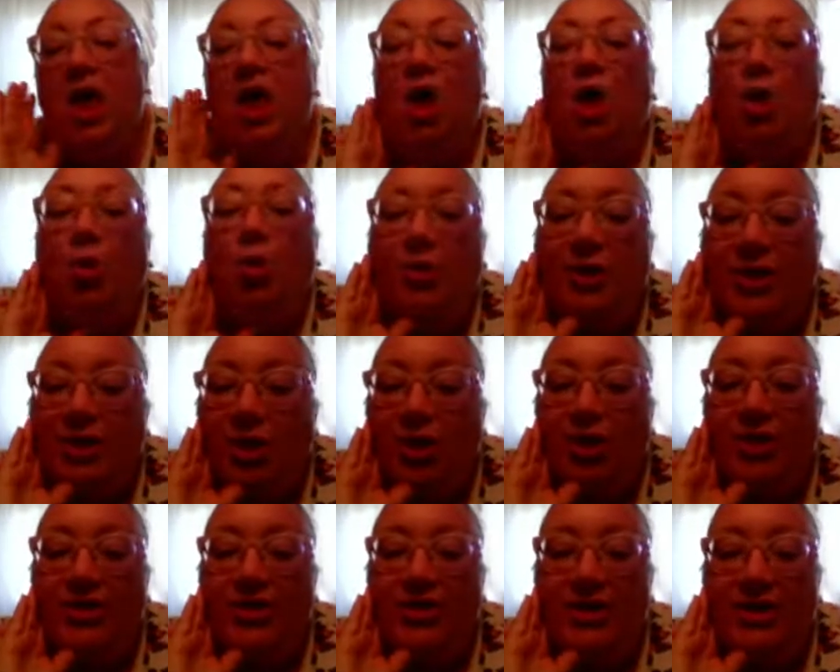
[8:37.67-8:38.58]
We
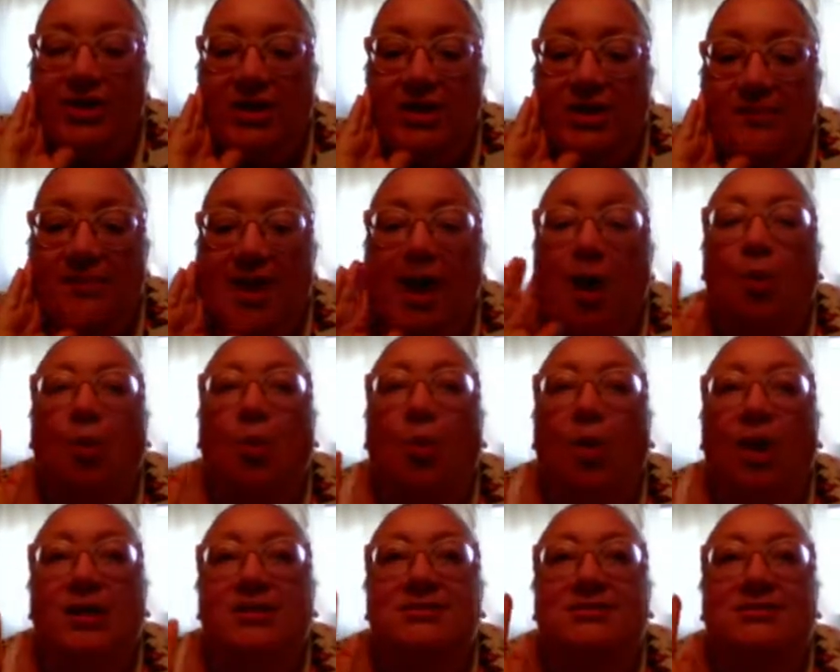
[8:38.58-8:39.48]
are thinking about
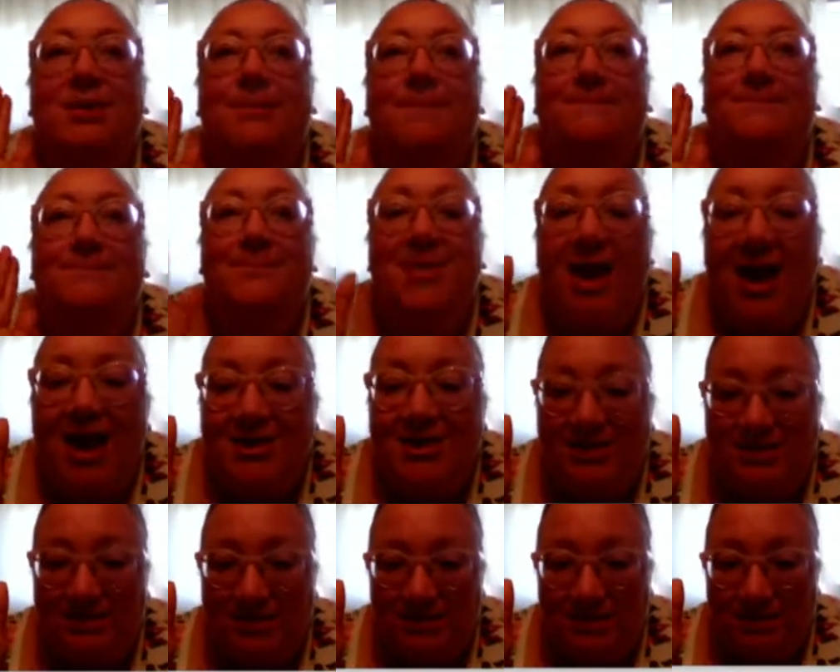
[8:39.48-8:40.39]
what is the
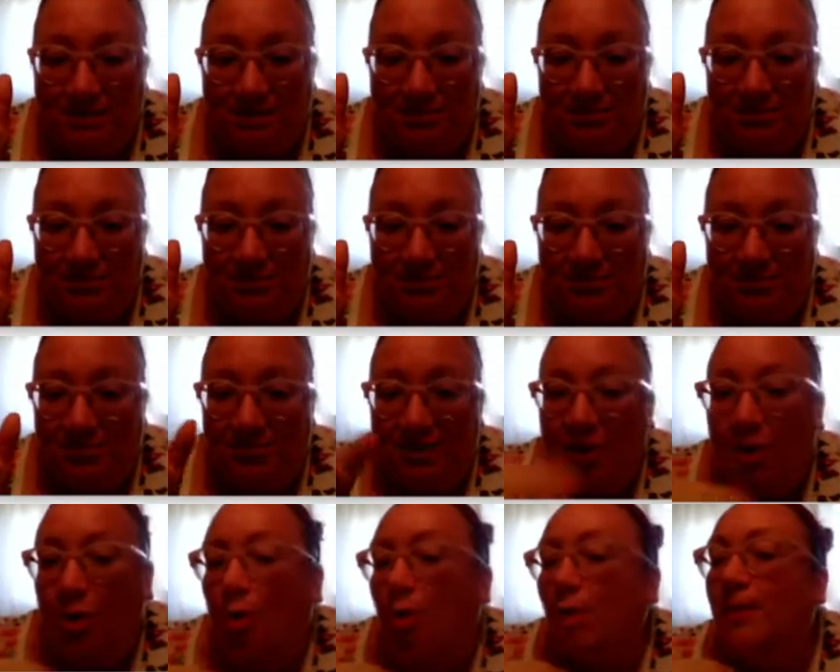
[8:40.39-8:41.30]
best
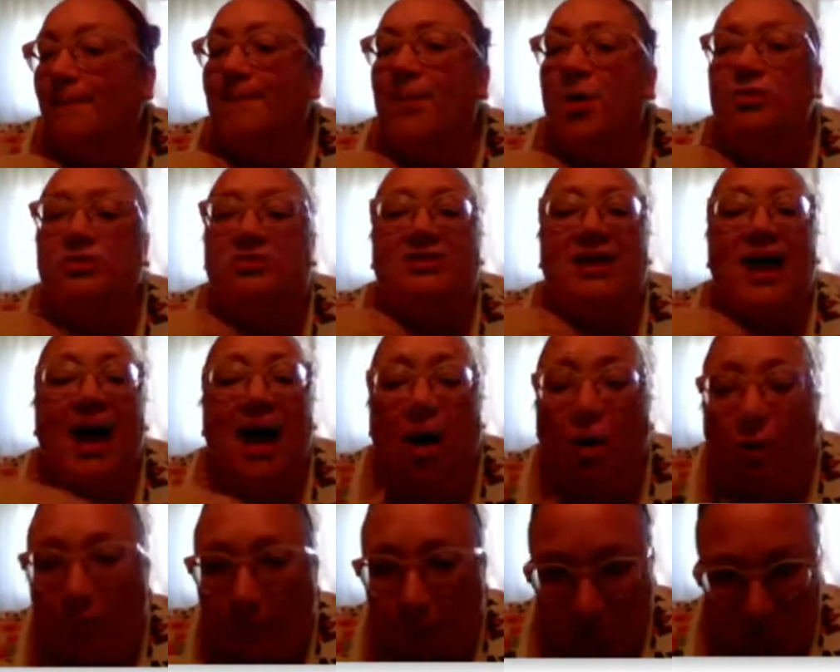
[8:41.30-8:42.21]
or most
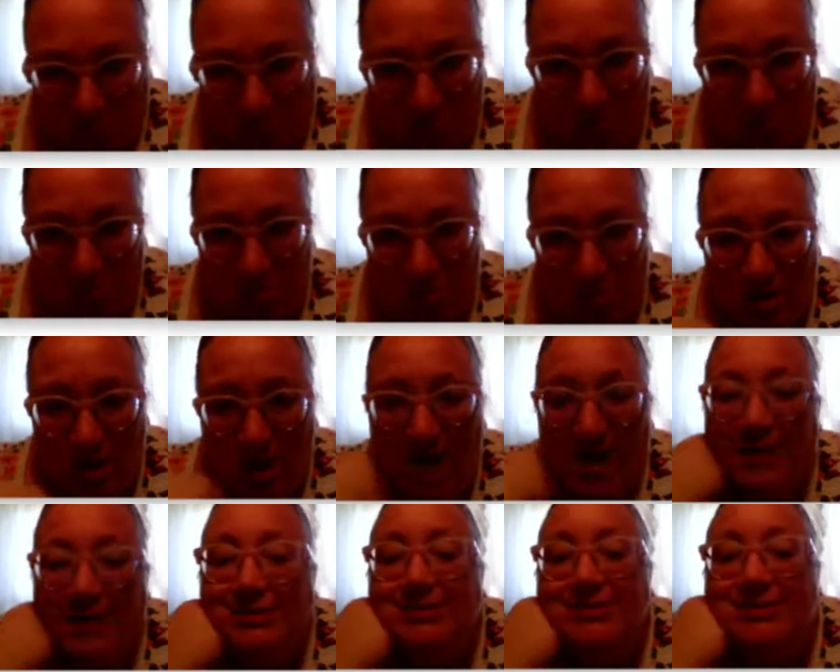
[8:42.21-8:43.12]
helpful
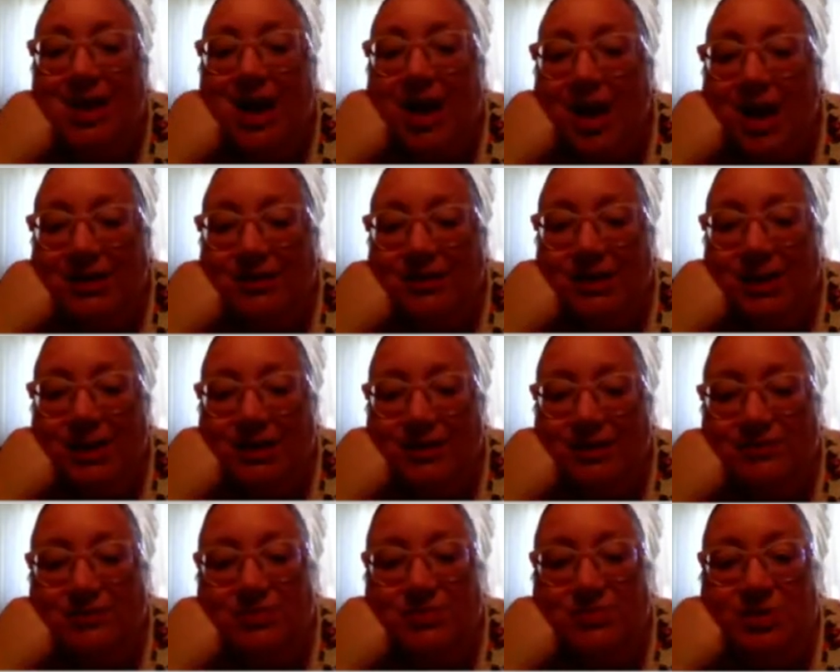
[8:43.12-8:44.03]

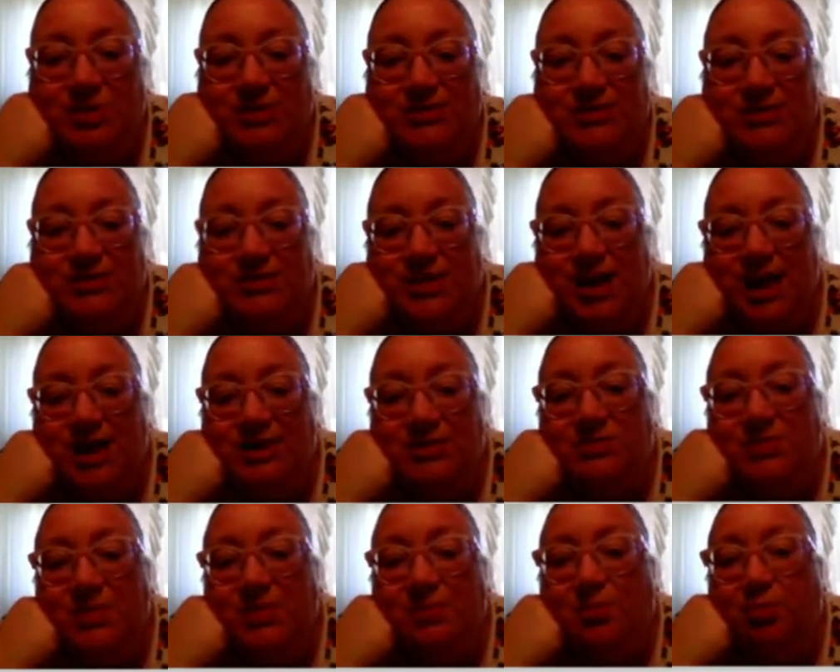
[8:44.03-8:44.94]
non-native species that has
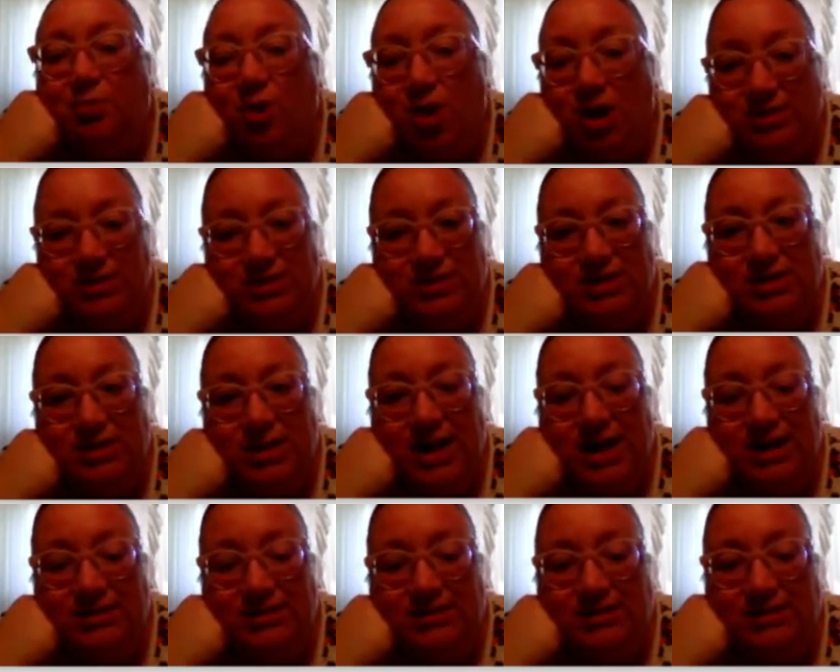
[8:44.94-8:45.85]
been brought to the
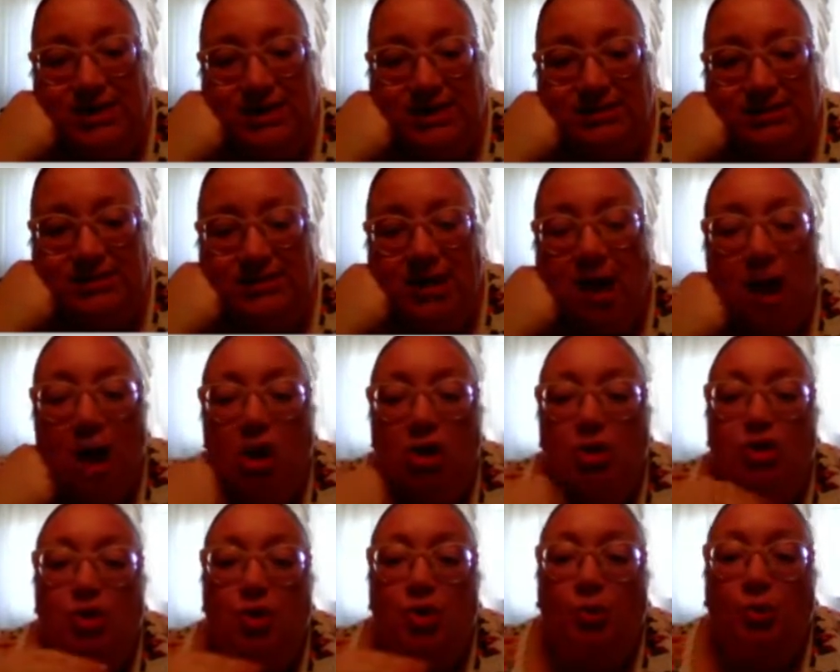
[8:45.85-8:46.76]
United States.
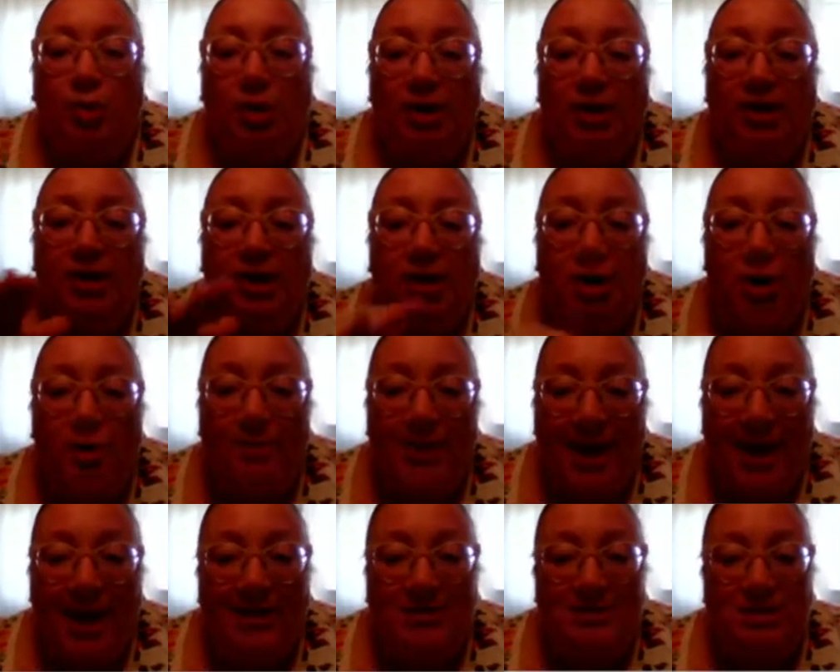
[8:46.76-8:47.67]
So we're going to go
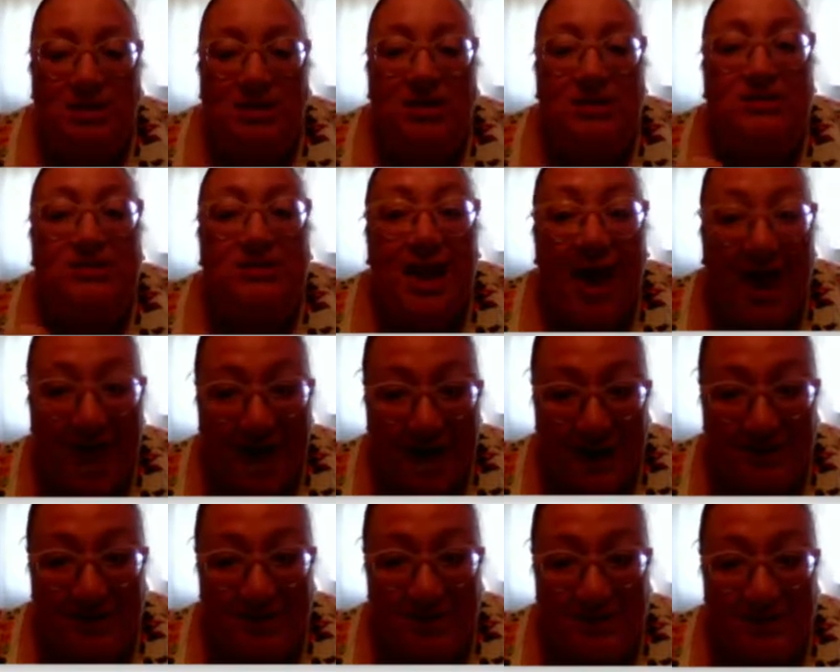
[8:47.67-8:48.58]
back to the
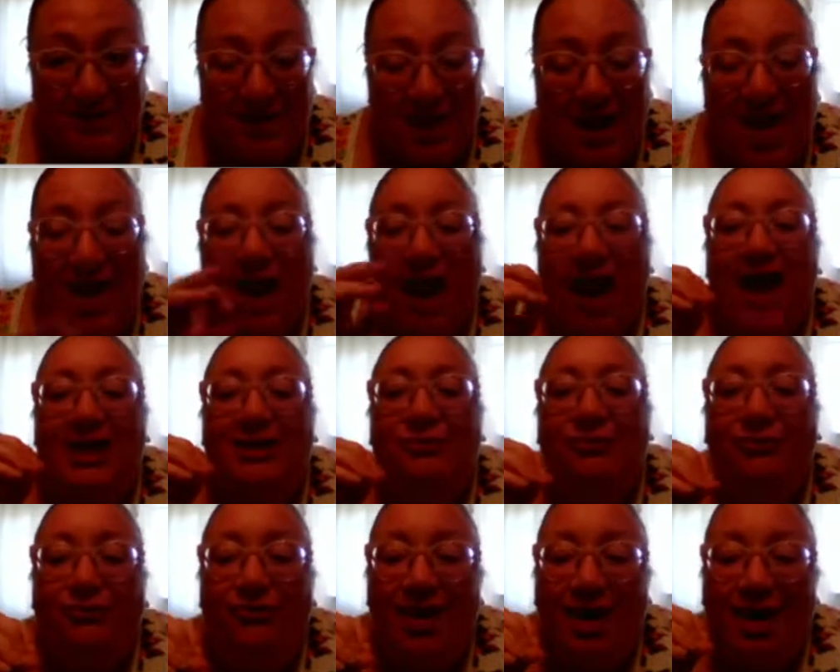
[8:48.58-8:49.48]
text and
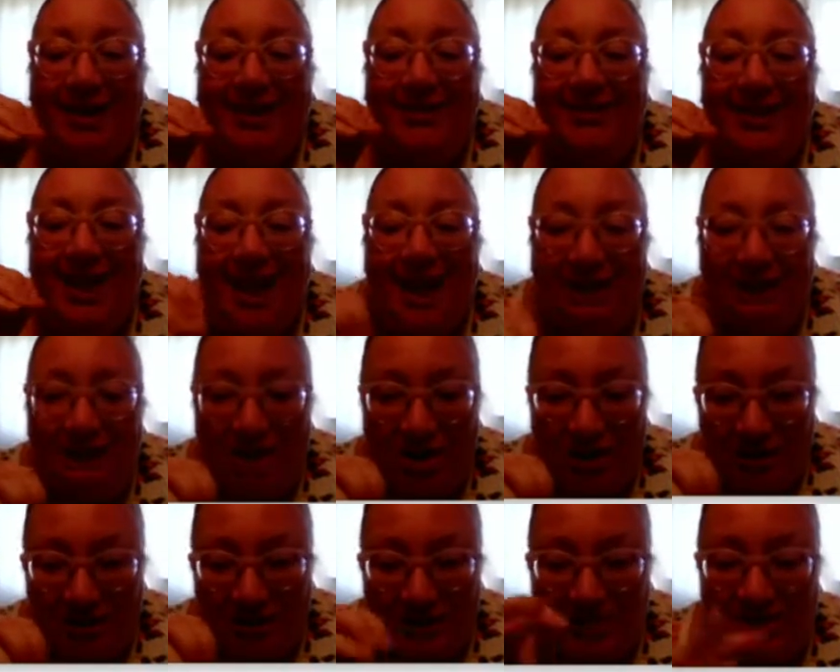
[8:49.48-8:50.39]
find
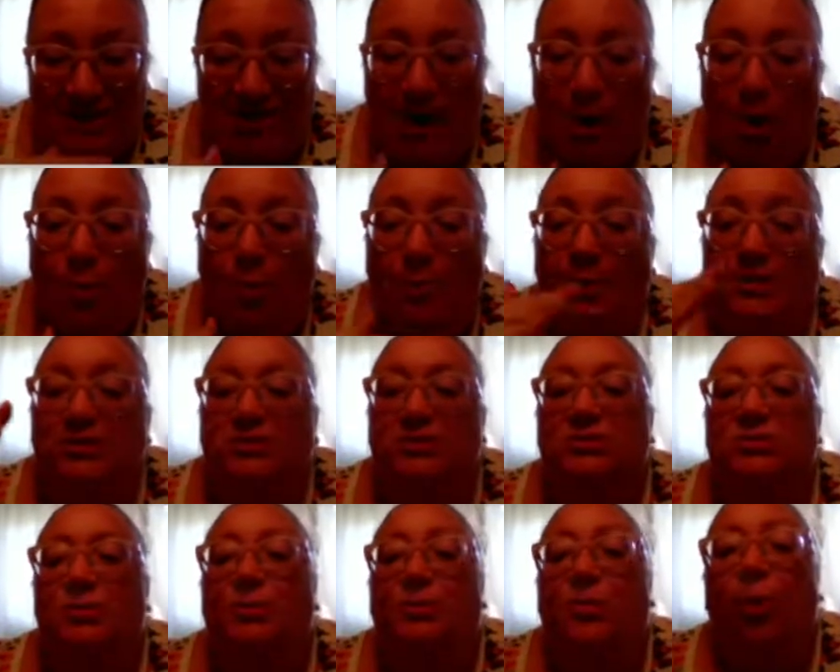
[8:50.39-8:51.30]
evidence to help us
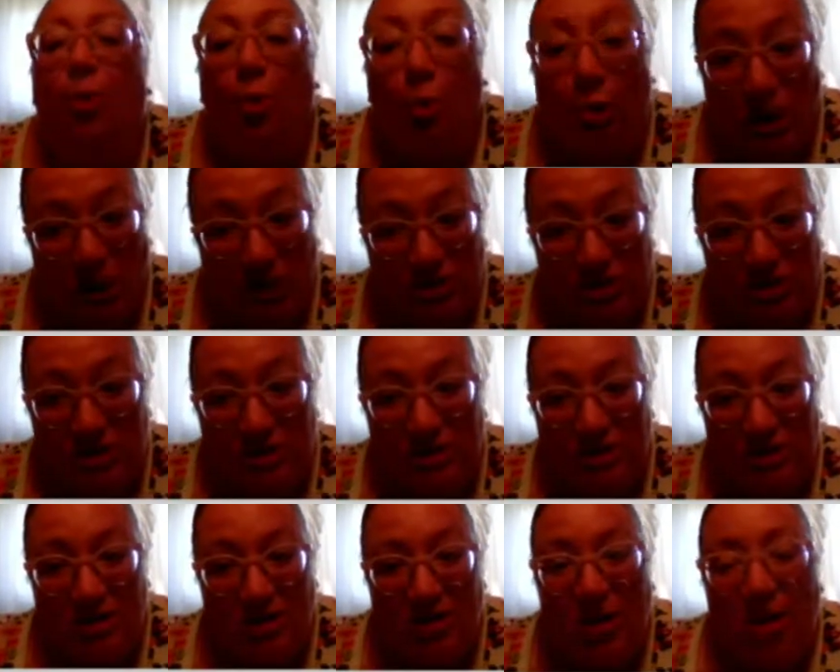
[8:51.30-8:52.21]
support
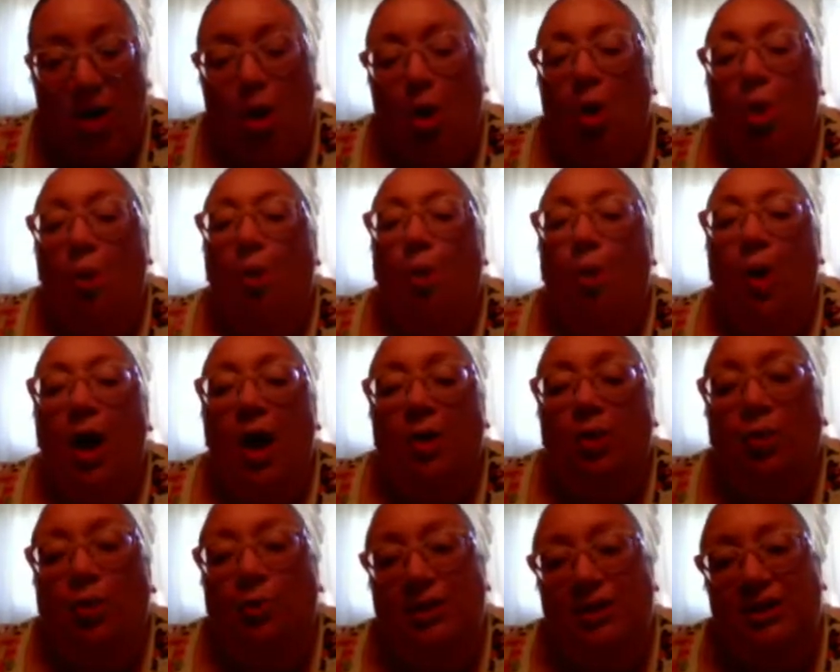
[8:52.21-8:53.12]
what
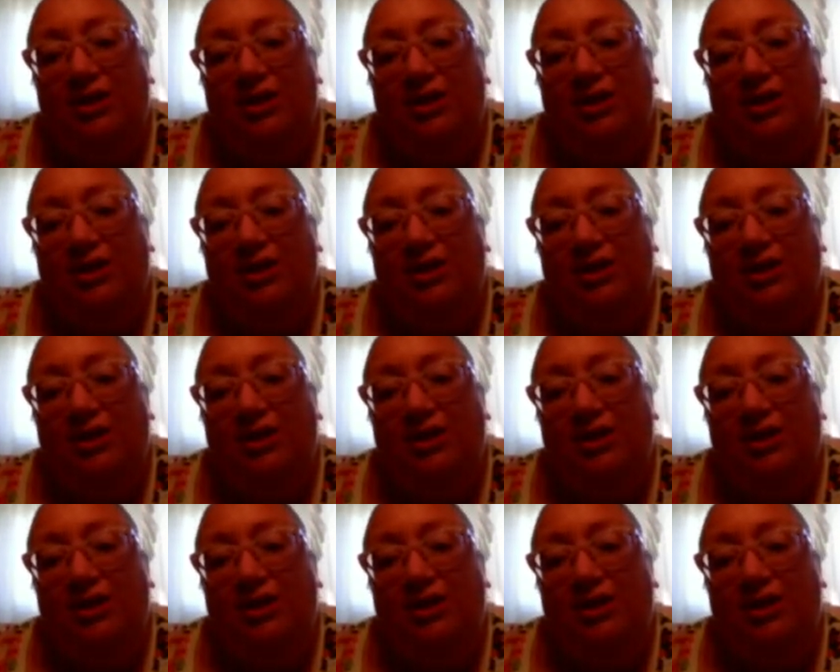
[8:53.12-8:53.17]
we